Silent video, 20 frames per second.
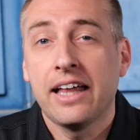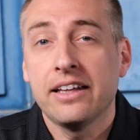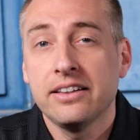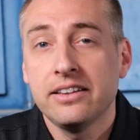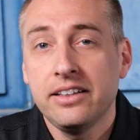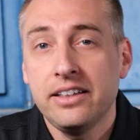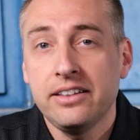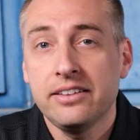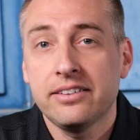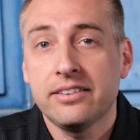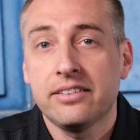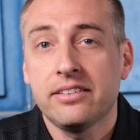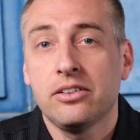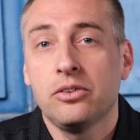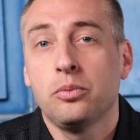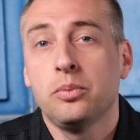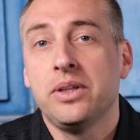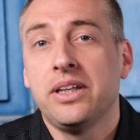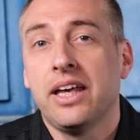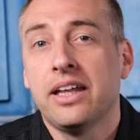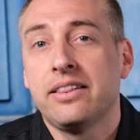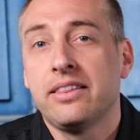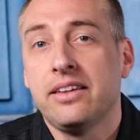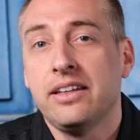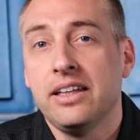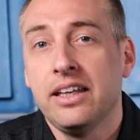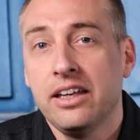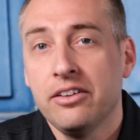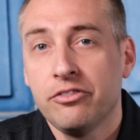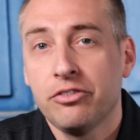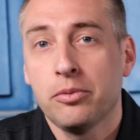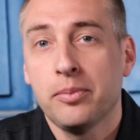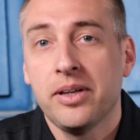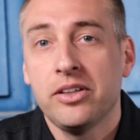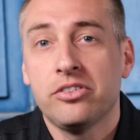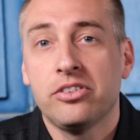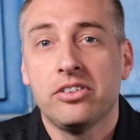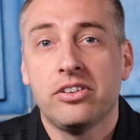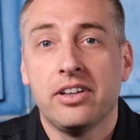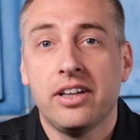at least we get the
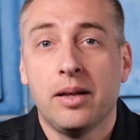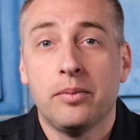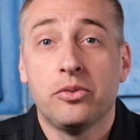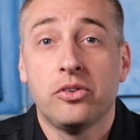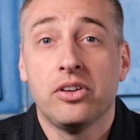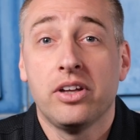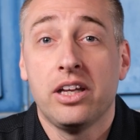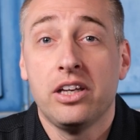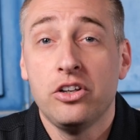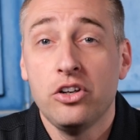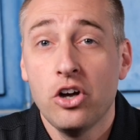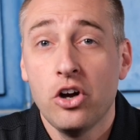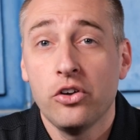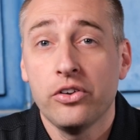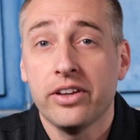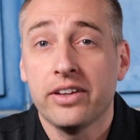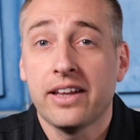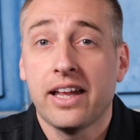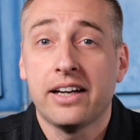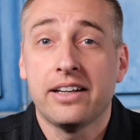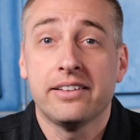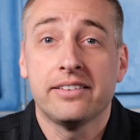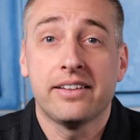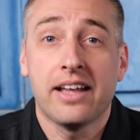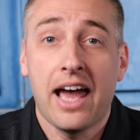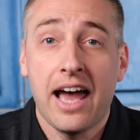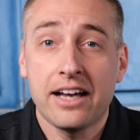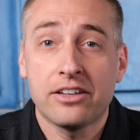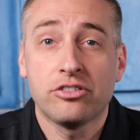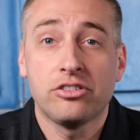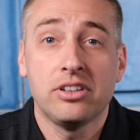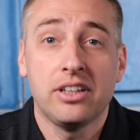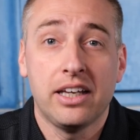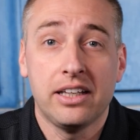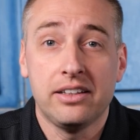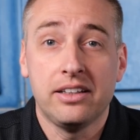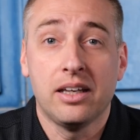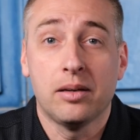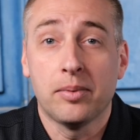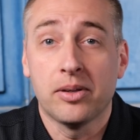information to them so they know that that is
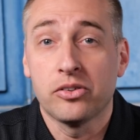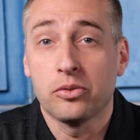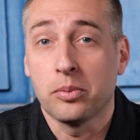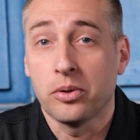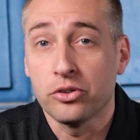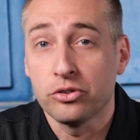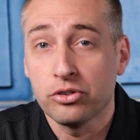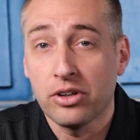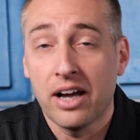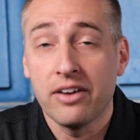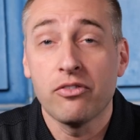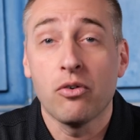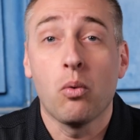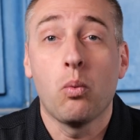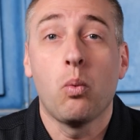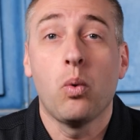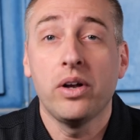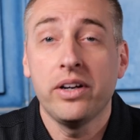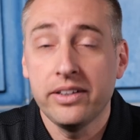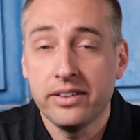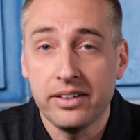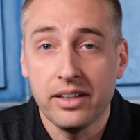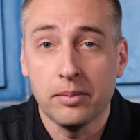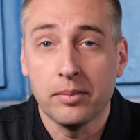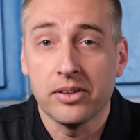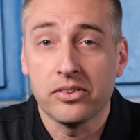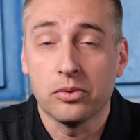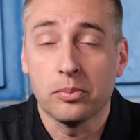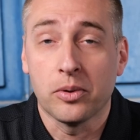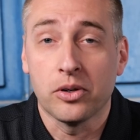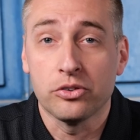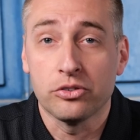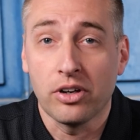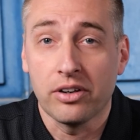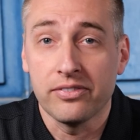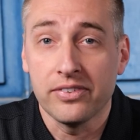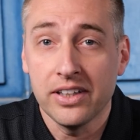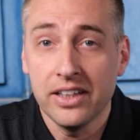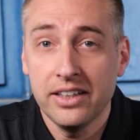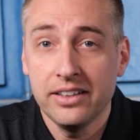actually a DMSMR drive, what a DMSMR
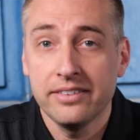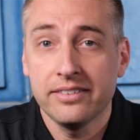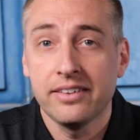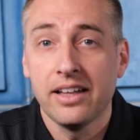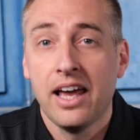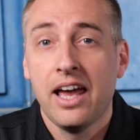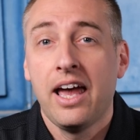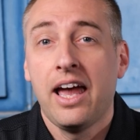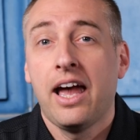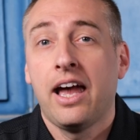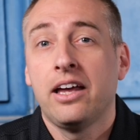drive is,